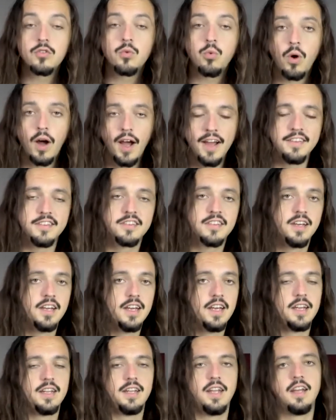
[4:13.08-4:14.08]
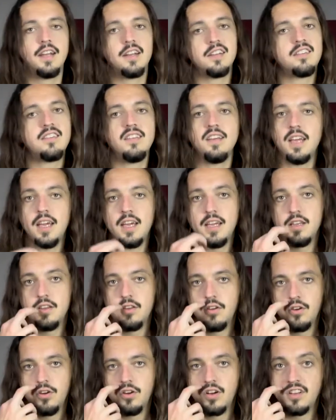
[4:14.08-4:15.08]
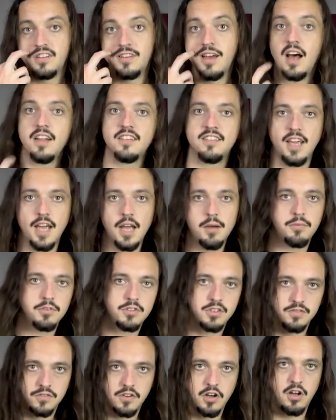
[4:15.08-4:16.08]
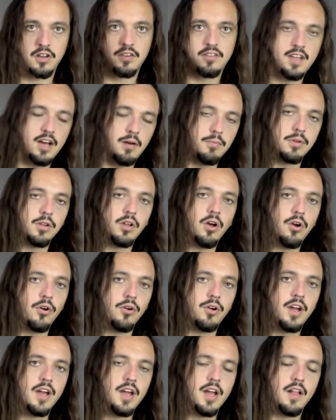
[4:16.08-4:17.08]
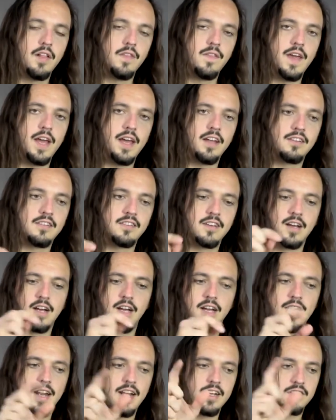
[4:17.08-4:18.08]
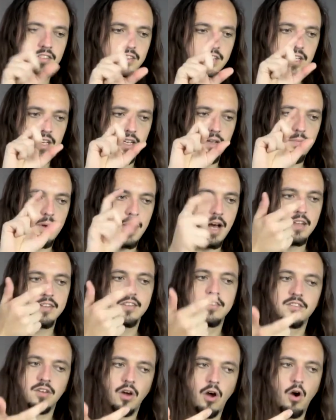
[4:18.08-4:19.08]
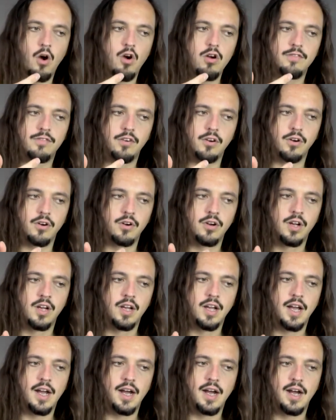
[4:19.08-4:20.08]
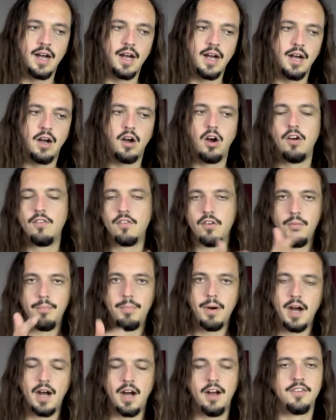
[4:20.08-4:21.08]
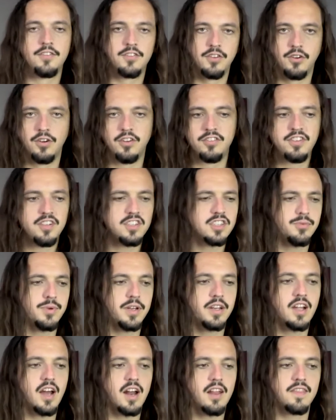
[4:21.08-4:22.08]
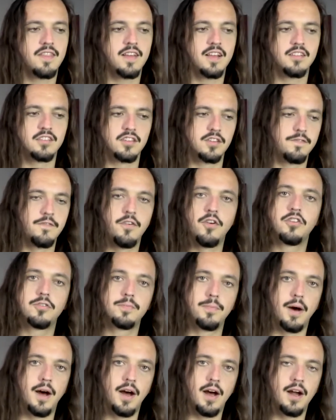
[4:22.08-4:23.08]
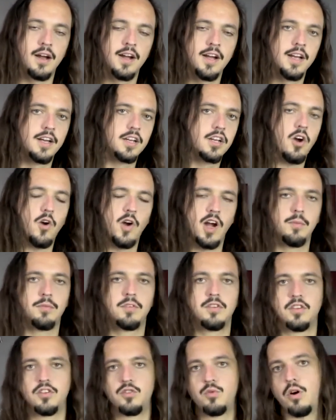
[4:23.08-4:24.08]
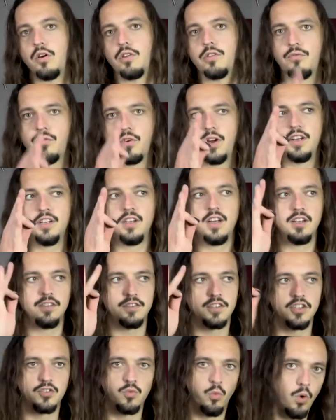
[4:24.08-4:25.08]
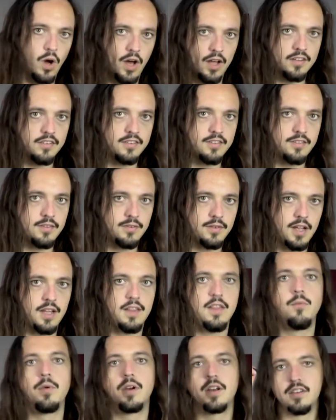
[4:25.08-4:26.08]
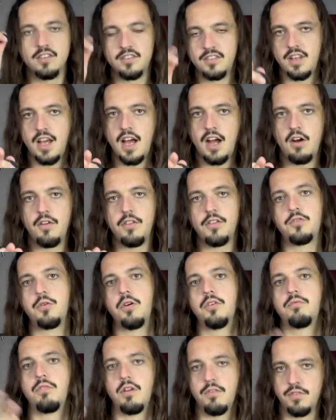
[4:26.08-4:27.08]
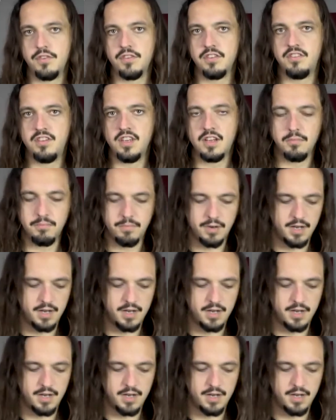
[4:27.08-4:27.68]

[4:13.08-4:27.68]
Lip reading: twice. Now you can see in your guitar tab, which you've got down below, that it actually passes over a bar. So essentially we can kind of think it's the first bar going up to the 12th fret just once, and then we're going to start on the 12th fret for the second